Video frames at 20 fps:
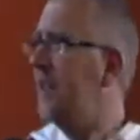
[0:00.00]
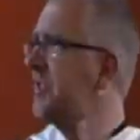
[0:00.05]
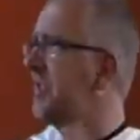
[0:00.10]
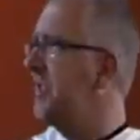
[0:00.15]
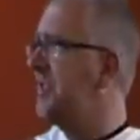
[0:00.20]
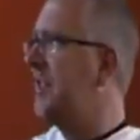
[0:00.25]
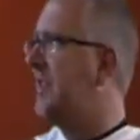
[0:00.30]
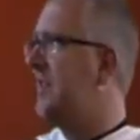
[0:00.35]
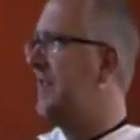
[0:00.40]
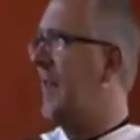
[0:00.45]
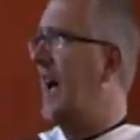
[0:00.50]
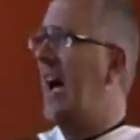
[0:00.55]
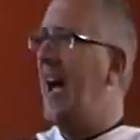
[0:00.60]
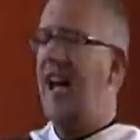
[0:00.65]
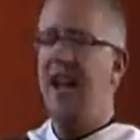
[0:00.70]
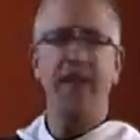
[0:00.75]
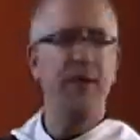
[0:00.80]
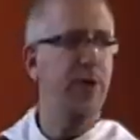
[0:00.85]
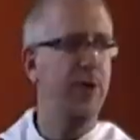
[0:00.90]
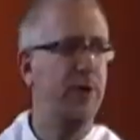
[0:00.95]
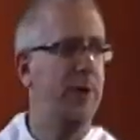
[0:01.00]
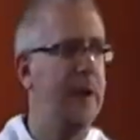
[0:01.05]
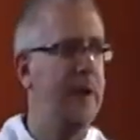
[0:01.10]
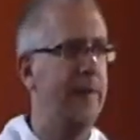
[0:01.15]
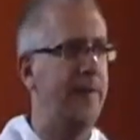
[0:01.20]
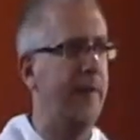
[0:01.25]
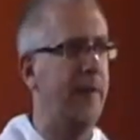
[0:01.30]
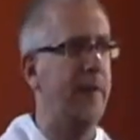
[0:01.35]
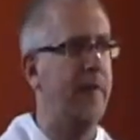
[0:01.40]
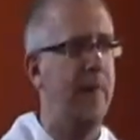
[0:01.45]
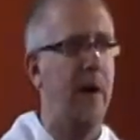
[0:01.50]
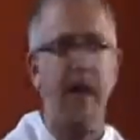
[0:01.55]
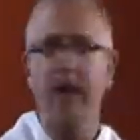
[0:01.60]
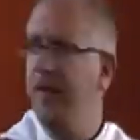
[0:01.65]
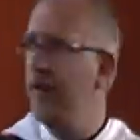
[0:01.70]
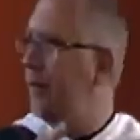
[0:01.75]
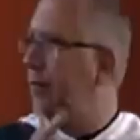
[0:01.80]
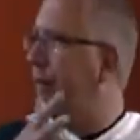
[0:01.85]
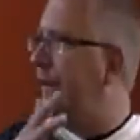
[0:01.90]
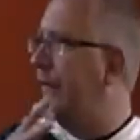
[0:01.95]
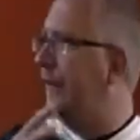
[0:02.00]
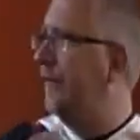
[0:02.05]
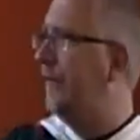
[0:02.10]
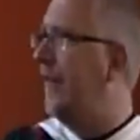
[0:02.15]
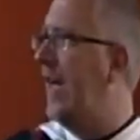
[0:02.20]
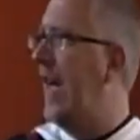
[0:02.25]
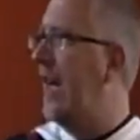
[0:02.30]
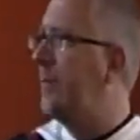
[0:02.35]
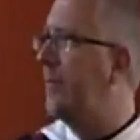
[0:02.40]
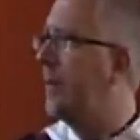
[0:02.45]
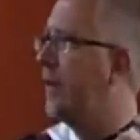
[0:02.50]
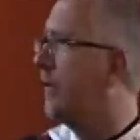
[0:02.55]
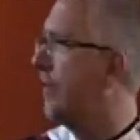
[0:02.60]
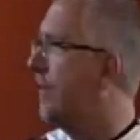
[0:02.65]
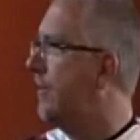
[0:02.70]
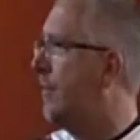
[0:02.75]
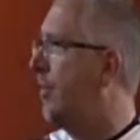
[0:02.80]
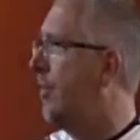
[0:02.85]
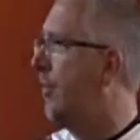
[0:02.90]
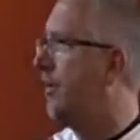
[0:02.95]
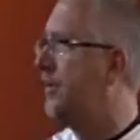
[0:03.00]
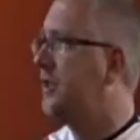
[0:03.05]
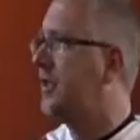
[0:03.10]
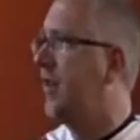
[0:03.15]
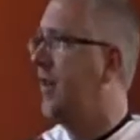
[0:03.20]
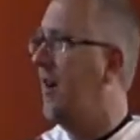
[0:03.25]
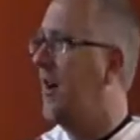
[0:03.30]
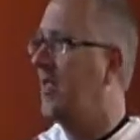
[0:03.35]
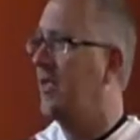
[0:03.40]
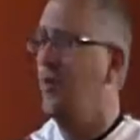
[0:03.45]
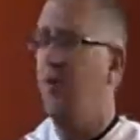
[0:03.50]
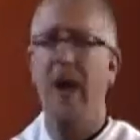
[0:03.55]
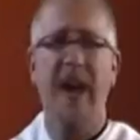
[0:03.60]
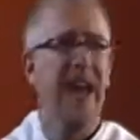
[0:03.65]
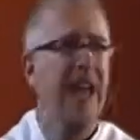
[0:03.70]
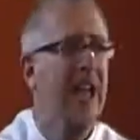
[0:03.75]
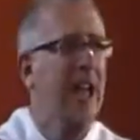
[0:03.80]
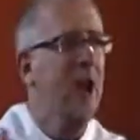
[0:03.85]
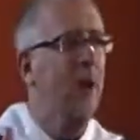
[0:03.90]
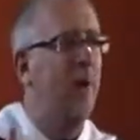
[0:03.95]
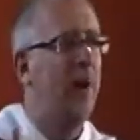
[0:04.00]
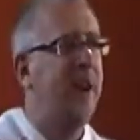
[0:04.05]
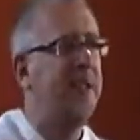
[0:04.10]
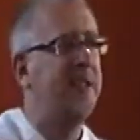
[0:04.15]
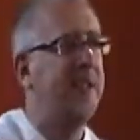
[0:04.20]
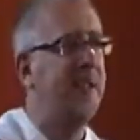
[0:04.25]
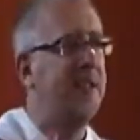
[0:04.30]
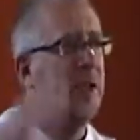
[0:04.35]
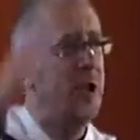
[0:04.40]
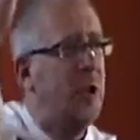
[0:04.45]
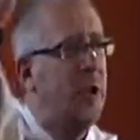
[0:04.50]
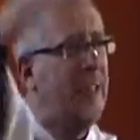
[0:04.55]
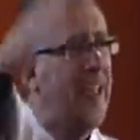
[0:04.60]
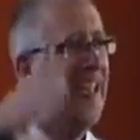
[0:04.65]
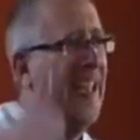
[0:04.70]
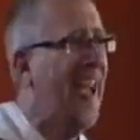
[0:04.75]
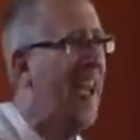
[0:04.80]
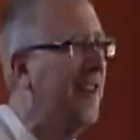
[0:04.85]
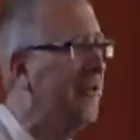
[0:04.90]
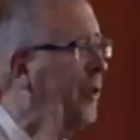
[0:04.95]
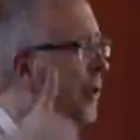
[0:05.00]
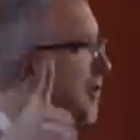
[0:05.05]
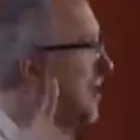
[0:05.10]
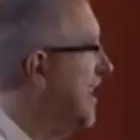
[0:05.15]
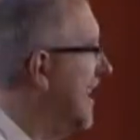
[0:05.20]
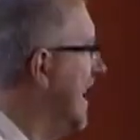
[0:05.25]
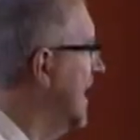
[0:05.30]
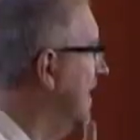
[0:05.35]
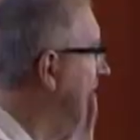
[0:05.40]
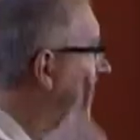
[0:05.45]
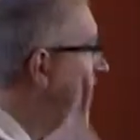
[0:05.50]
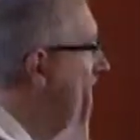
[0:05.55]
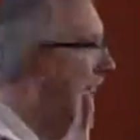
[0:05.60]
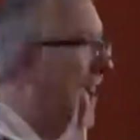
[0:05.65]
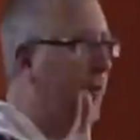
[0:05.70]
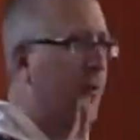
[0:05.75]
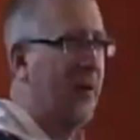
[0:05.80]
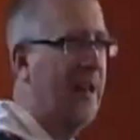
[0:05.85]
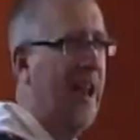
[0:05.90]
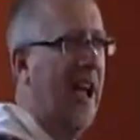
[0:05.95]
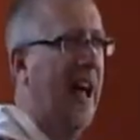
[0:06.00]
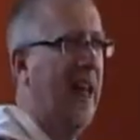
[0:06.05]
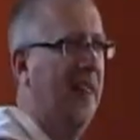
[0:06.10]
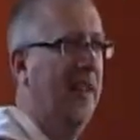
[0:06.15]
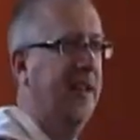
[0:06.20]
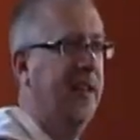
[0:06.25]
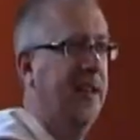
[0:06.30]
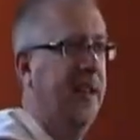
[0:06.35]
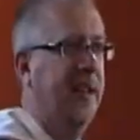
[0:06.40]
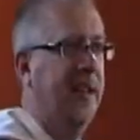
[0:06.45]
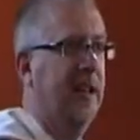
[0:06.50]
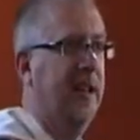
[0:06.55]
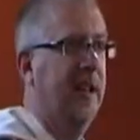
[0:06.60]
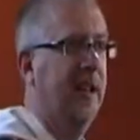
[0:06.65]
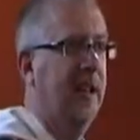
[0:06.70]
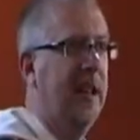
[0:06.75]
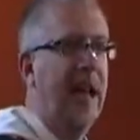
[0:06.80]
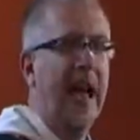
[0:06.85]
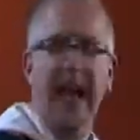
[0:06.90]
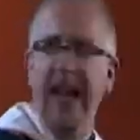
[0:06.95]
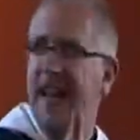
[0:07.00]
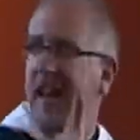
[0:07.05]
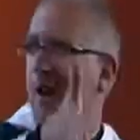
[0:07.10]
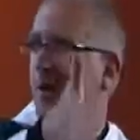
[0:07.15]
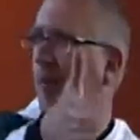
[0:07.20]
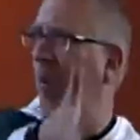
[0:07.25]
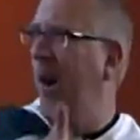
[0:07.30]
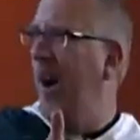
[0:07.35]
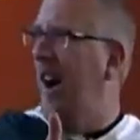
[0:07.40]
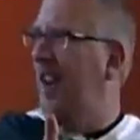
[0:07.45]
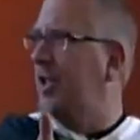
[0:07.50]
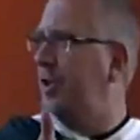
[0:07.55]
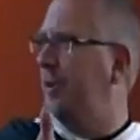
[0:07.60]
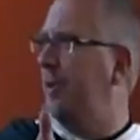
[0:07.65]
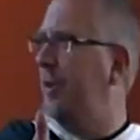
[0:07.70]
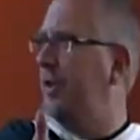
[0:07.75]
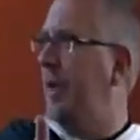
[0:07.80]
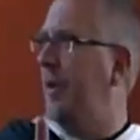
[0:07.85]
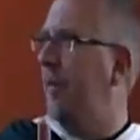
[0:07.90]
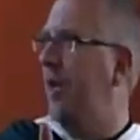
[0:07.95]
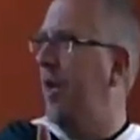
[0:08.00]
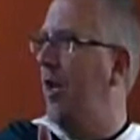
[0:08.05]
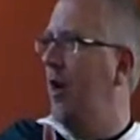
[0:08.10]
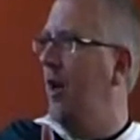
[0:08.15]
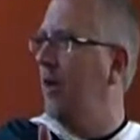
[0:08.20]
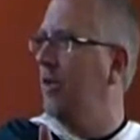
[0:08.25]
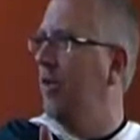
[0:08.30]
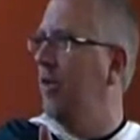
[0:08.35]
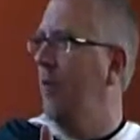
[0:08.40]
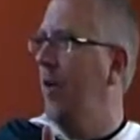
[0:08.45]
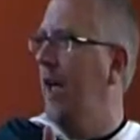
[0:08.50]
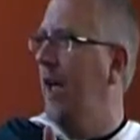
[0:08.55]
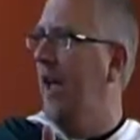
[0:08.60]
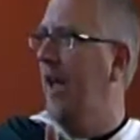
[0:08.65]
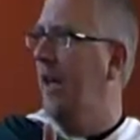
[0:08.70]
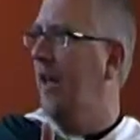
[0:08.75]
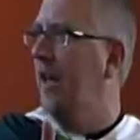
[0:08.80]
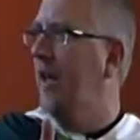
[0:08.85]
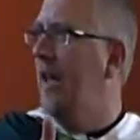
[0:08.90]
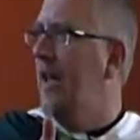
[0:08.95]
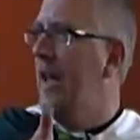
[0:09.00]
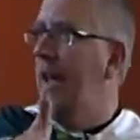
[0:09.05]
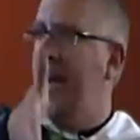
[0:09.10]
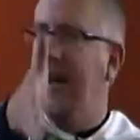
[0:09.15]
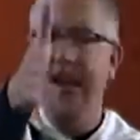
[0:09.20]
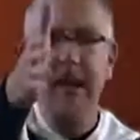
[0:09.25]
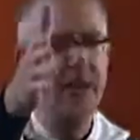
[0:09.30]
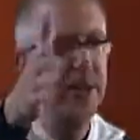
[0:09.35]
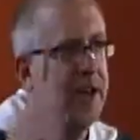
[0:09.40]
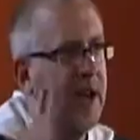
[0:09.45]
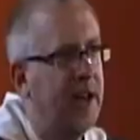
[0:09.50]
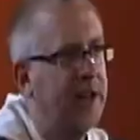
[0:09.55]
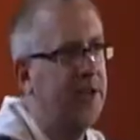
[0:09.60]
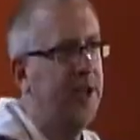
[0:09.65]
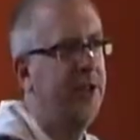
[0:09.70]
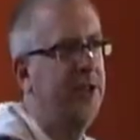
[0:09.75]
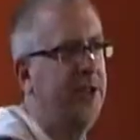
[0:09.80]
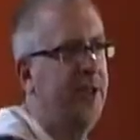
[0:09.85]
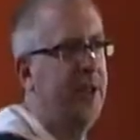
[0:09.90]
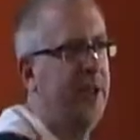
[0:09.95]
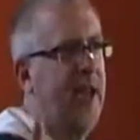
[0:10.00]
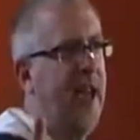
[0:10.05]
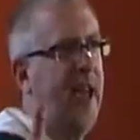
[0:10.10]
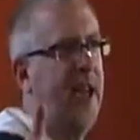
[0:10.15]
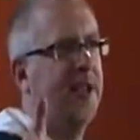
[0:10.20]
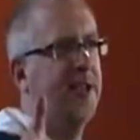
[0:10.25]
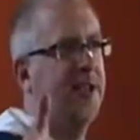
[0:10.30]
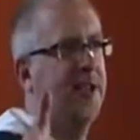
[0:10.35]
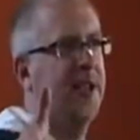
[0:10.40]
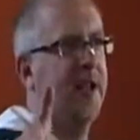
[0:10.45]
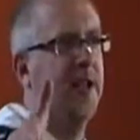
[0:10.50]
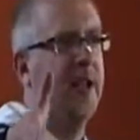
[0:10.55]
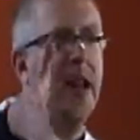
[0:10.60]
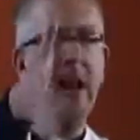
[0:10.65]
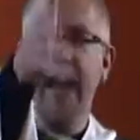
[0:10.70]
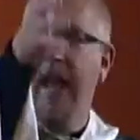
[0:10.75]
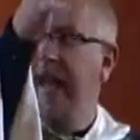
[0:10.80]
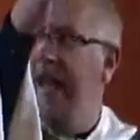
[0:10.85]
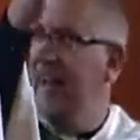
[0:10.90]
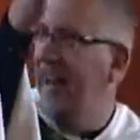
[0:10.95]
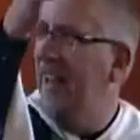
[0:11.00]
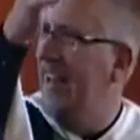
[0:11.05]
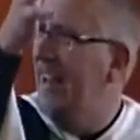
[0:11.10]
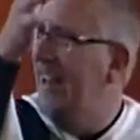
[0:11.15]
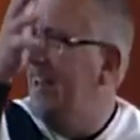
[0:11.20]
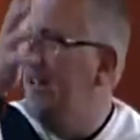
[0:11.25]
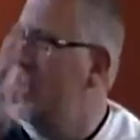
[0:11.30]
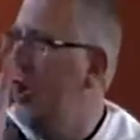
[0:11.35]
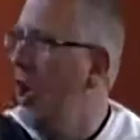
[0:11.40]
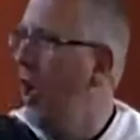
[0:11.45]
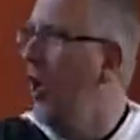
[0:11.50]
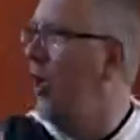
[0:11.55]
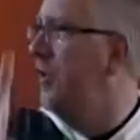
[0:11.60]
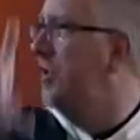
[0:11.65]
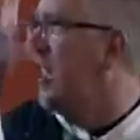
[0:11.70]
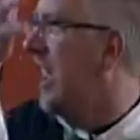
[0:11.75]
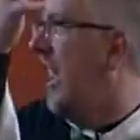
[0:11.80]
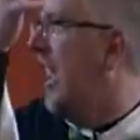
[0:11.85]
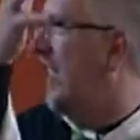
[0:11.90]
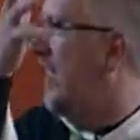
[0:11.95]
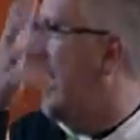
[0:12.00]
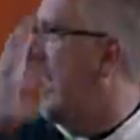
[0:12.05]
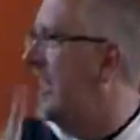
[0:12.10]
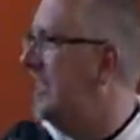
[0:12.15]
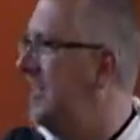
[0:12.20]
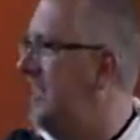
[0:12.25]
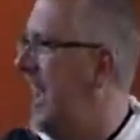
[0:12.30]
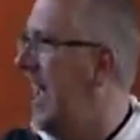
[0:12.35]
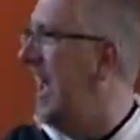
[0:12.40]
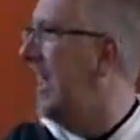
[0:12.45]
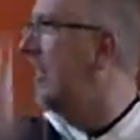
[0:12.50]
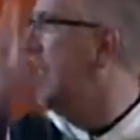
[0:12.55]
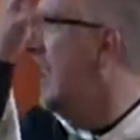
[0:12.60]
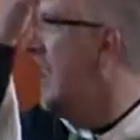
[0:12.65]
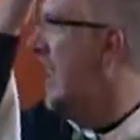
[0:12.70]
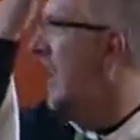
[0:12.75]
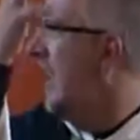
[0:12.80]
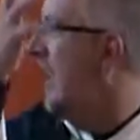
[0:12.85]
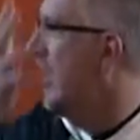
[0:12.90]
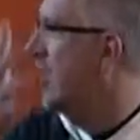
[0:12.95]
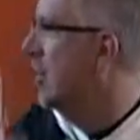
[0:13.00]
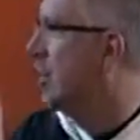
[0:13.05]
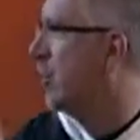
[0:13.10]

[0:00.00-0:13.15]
He doesn't deny the grief of the mother or the family or the mourners along the way. What does he do? He enters into that reality and he walks with them along the way. And he touches the casket and he knows that death